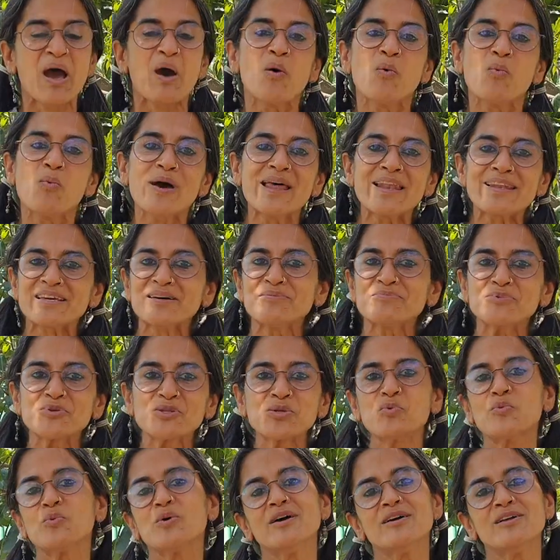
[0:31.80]
Welcome to
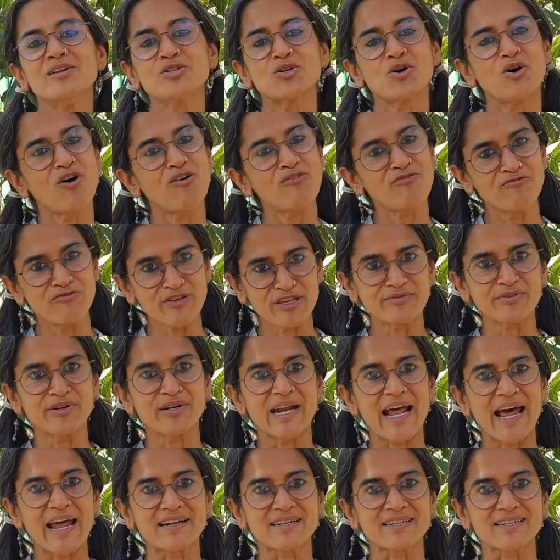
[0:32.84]
the world of weaver
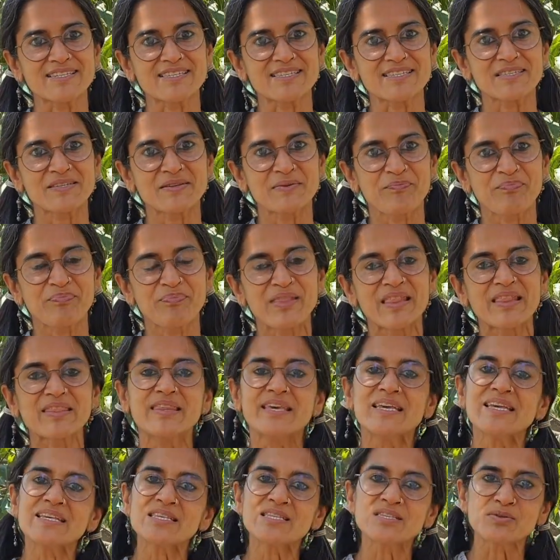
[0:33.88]
ants.
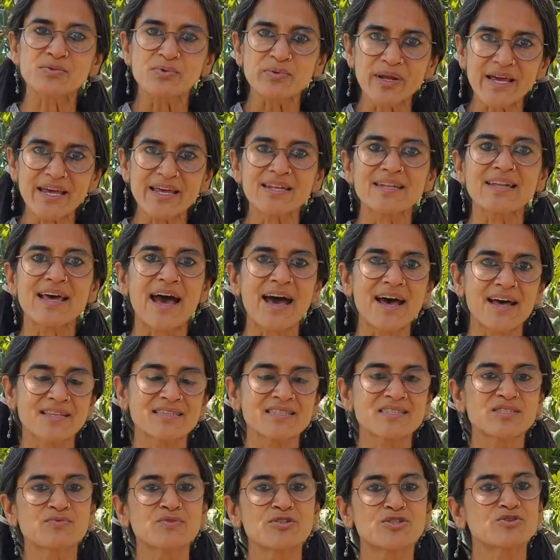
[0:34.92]
These red
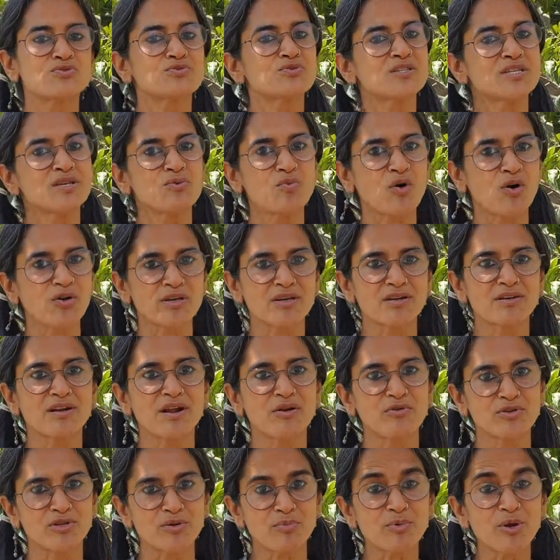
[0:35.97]
ants which you see walking
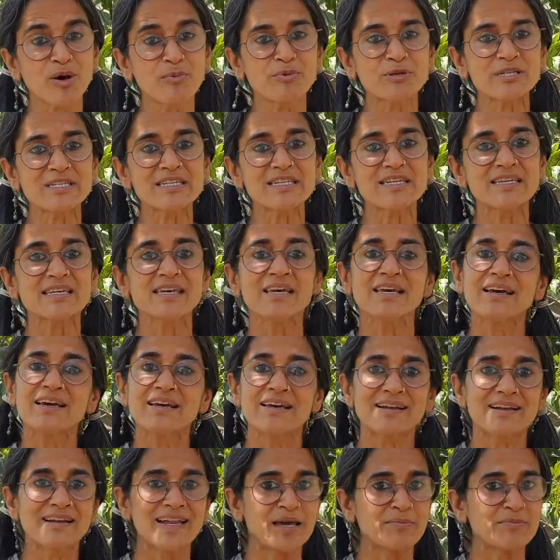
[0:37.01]
around your property,
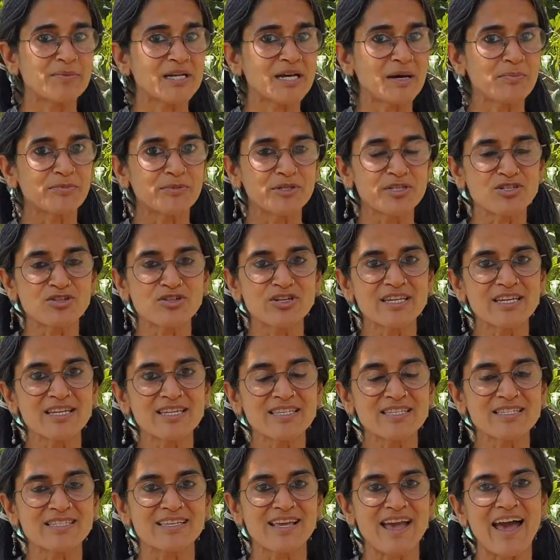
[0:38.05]
climbing up the
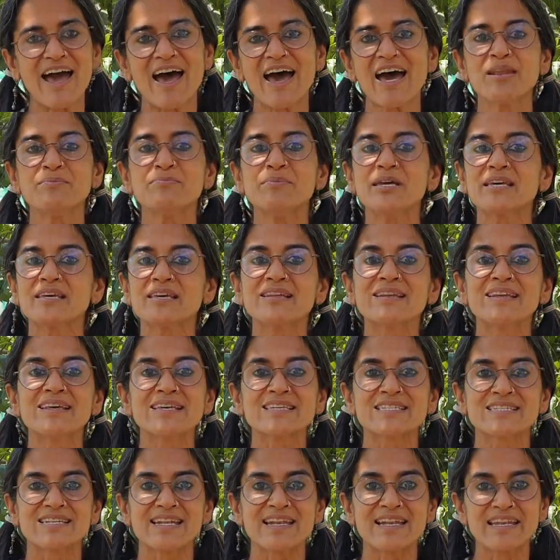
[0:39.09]
trees and making
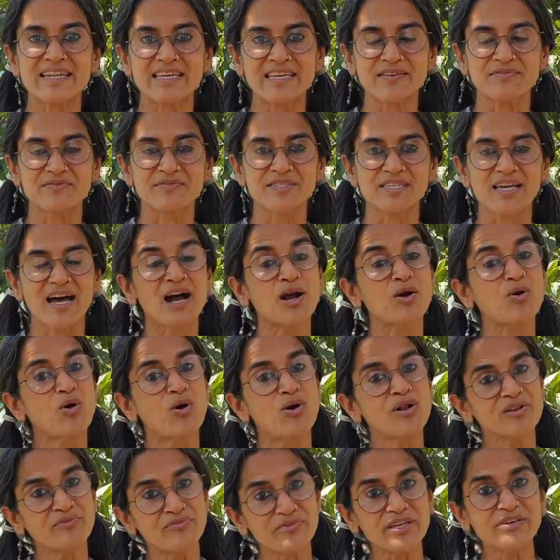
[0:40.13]
nests in leaves are
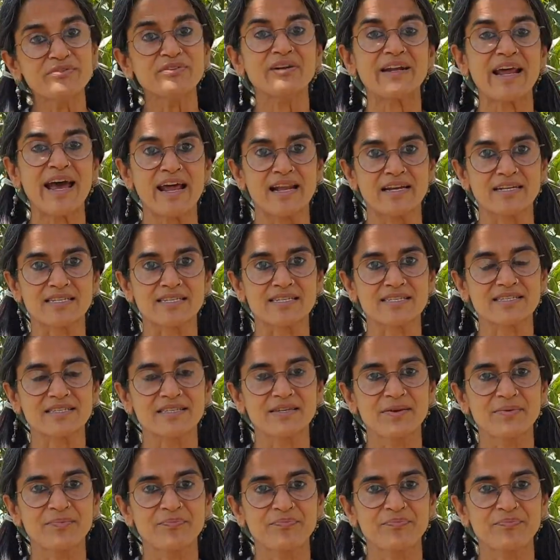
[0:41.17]
called weaver ants.